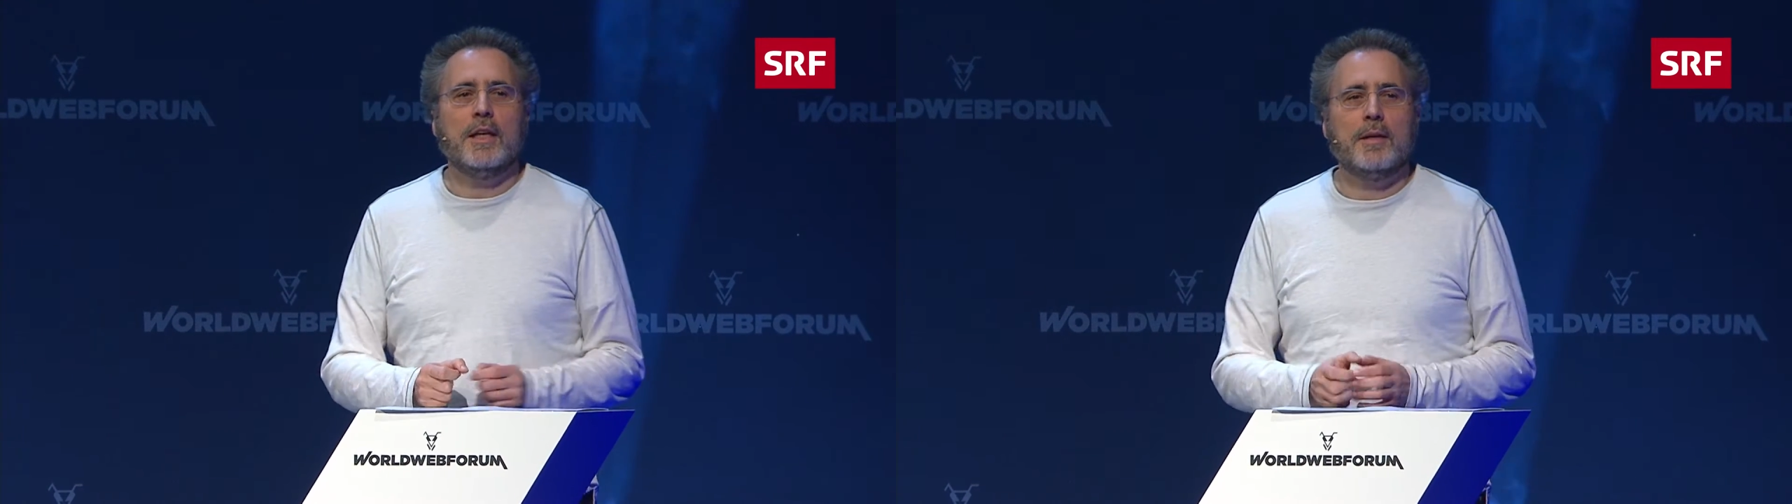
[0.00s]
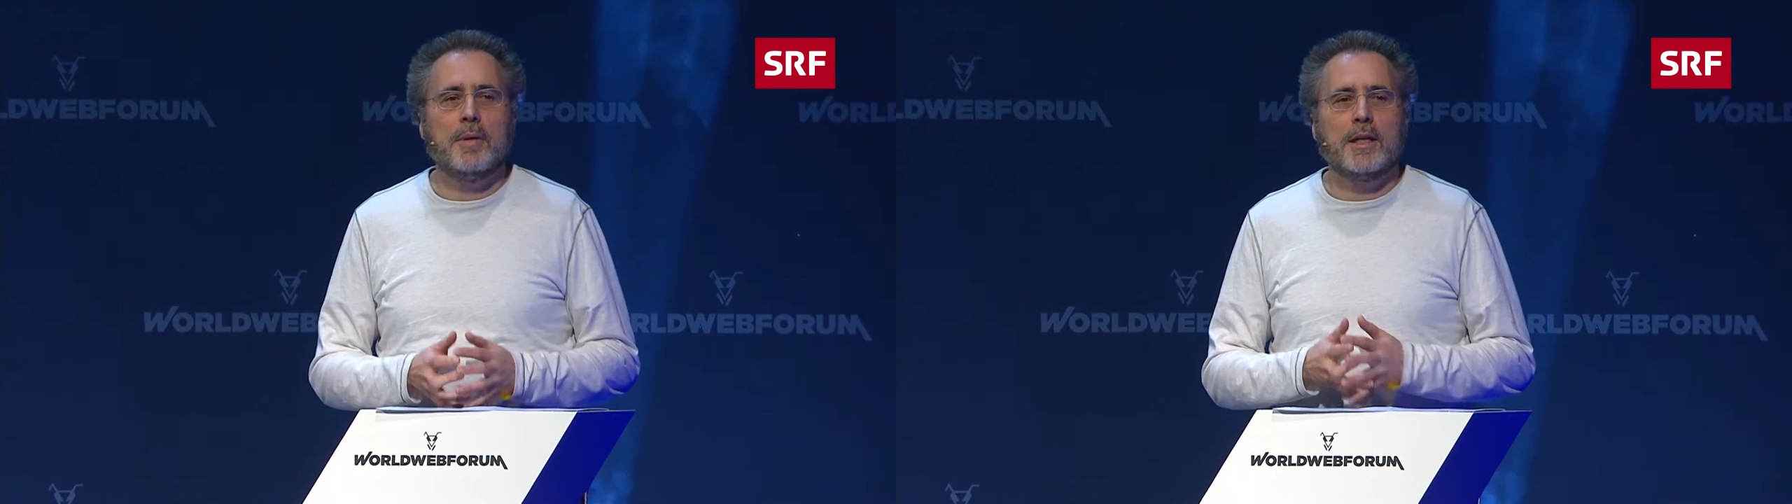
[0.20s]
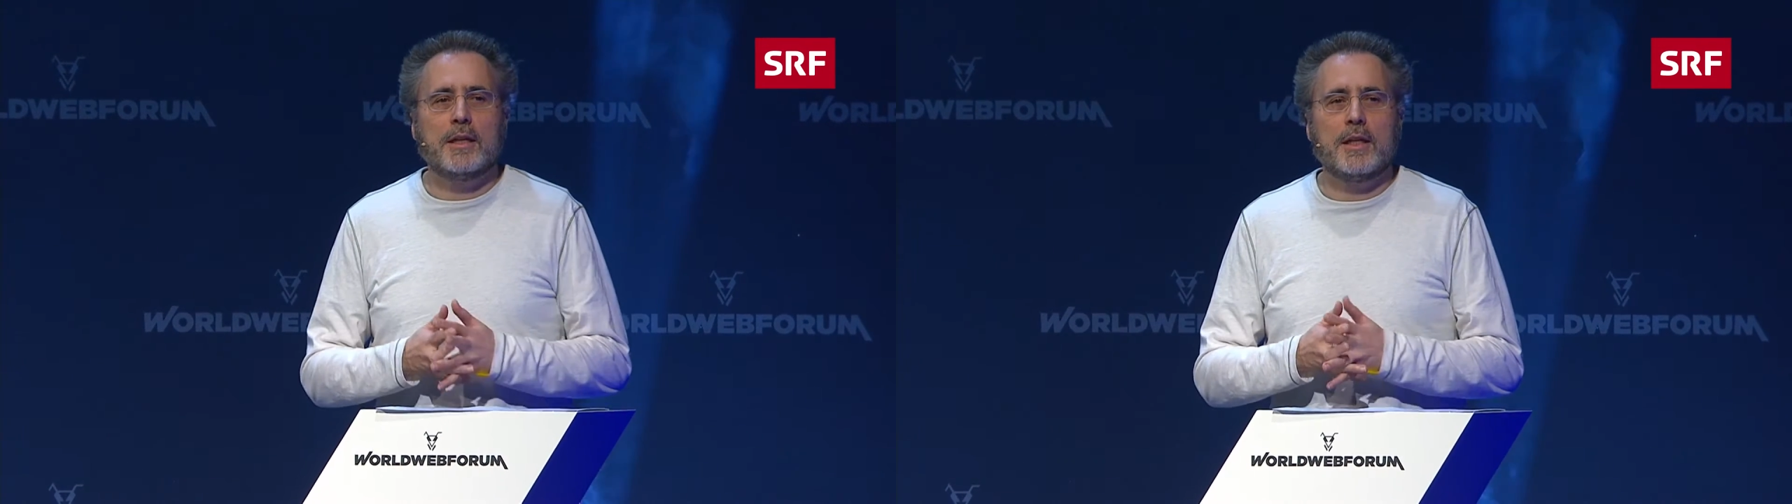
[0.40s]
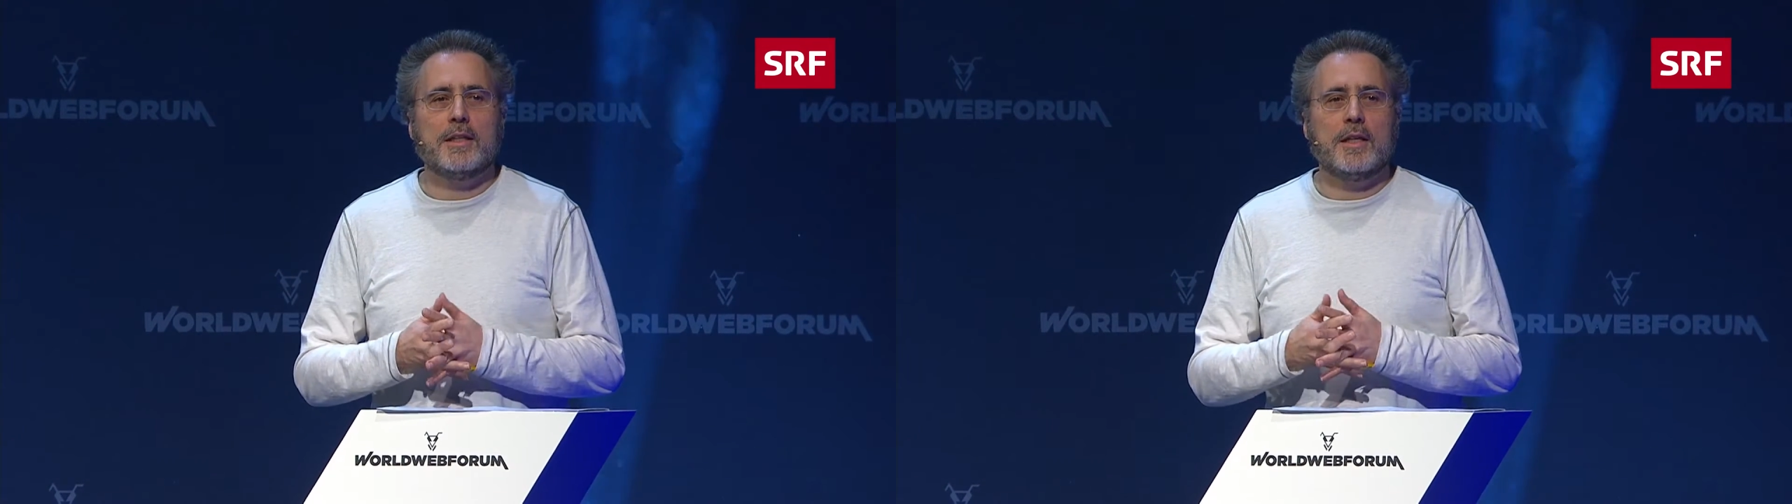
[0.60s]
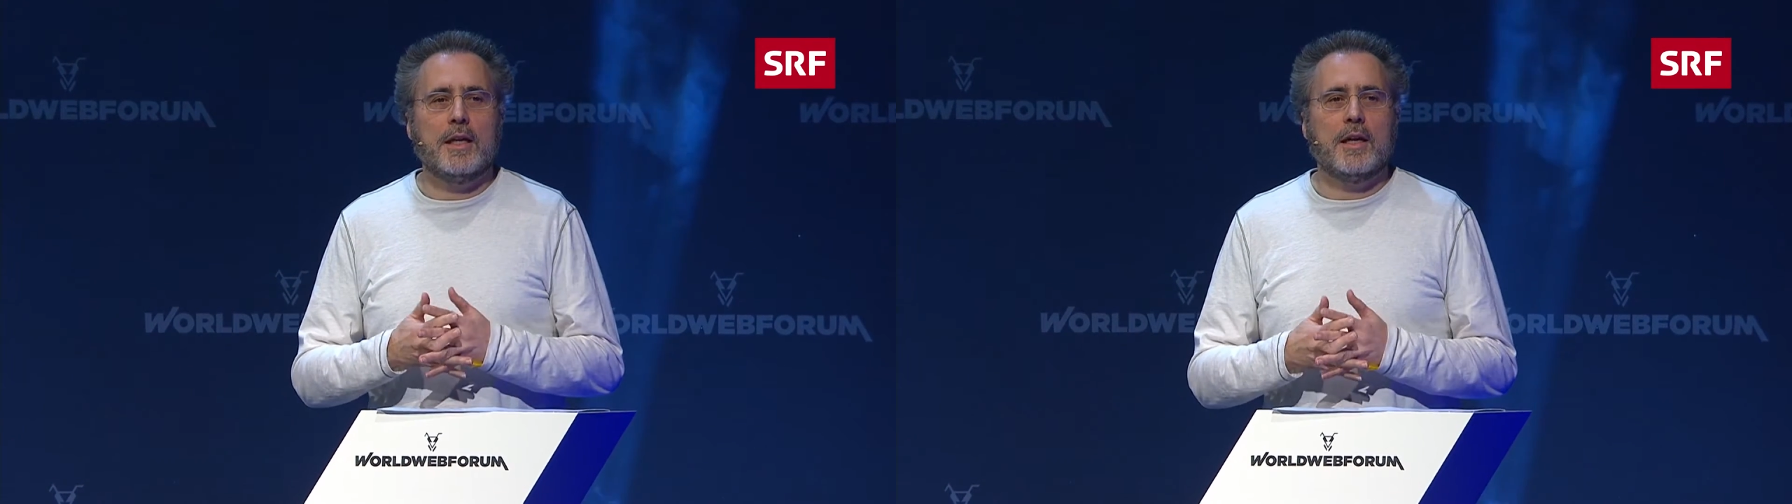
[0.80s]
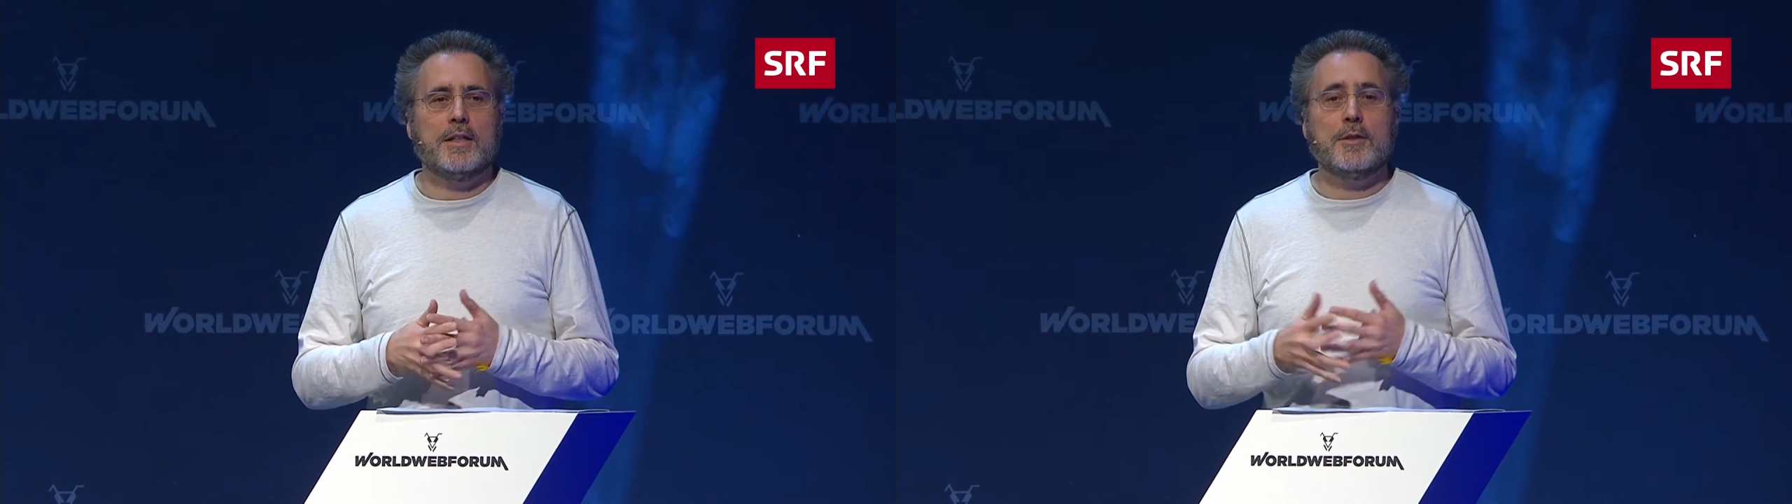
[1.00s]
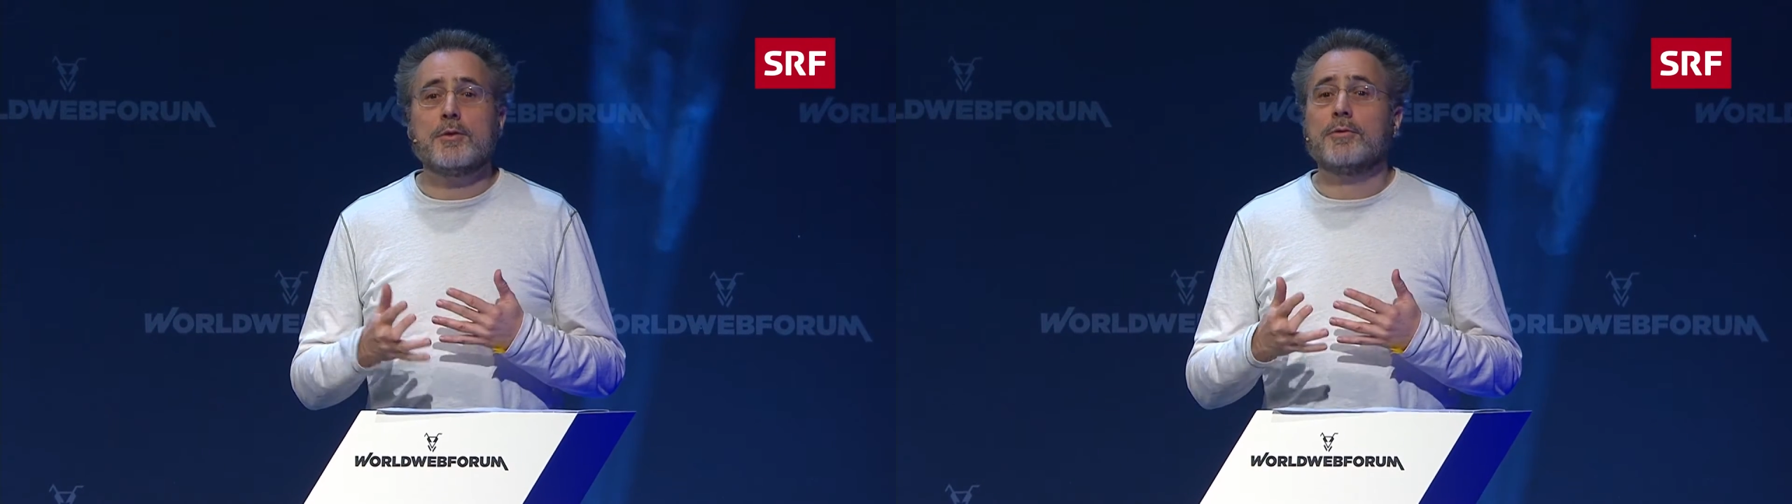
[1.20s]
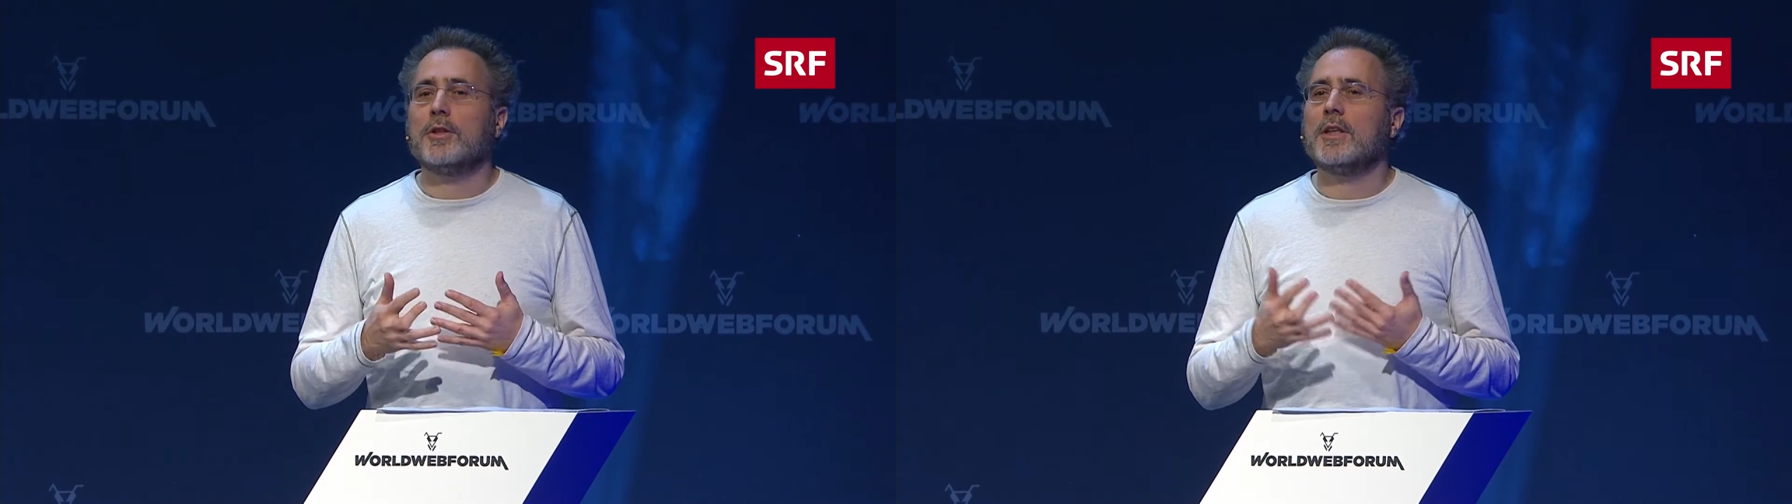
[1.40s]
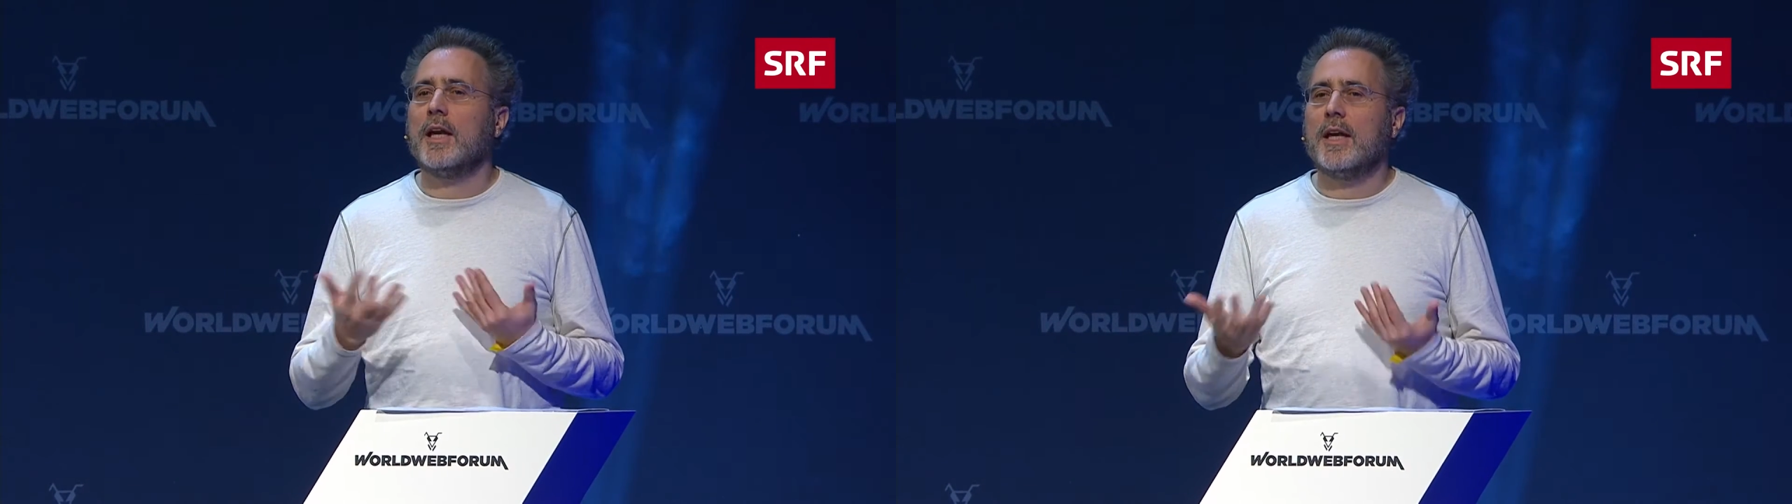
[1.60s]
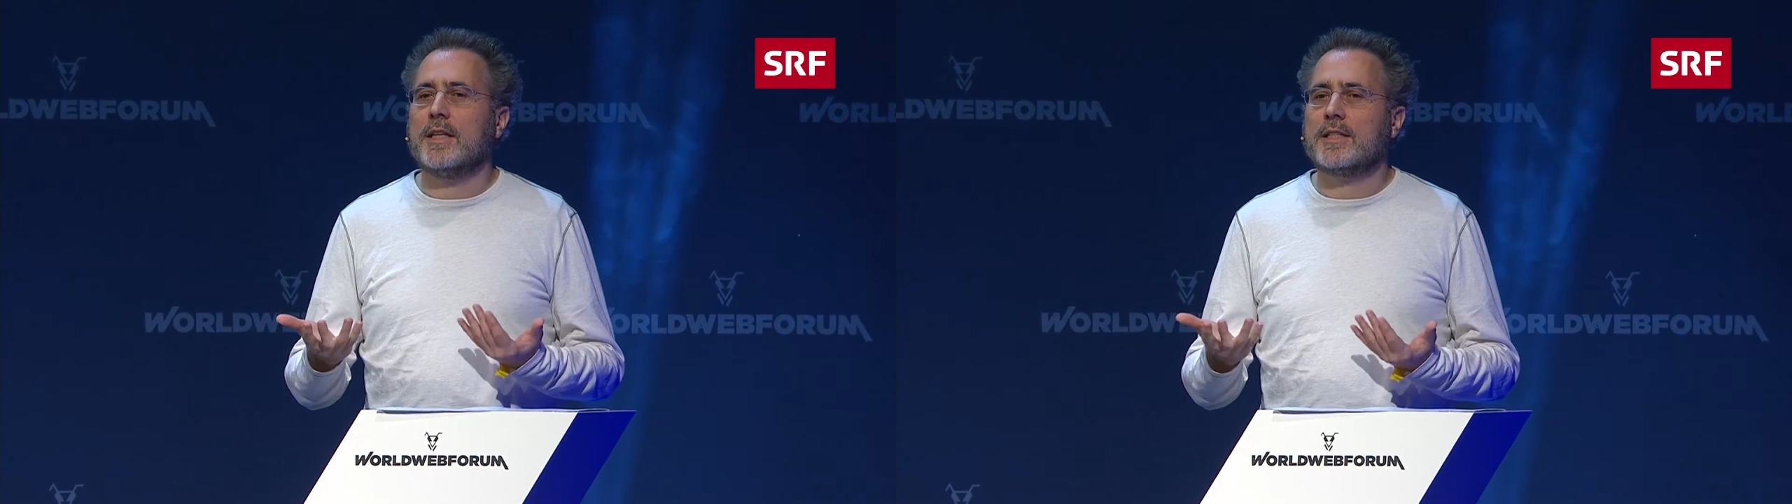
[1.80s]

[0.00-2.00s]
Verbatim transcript: and make it uh, useful and